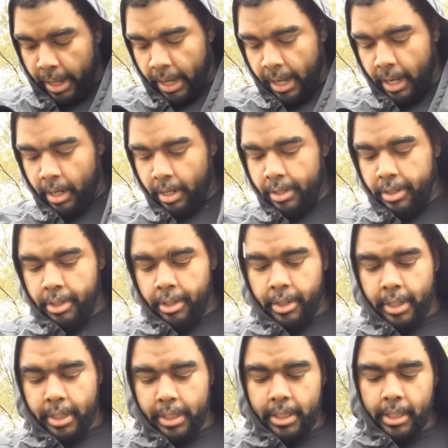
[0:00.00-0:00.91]
and
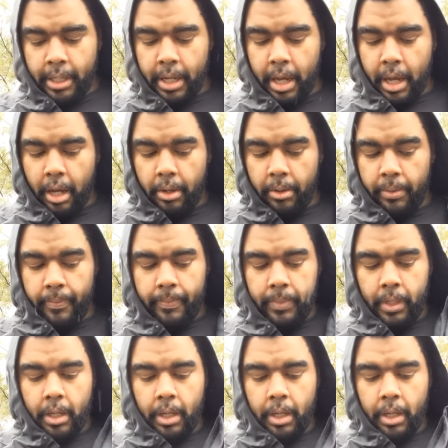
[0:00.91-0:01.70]
you're good to go.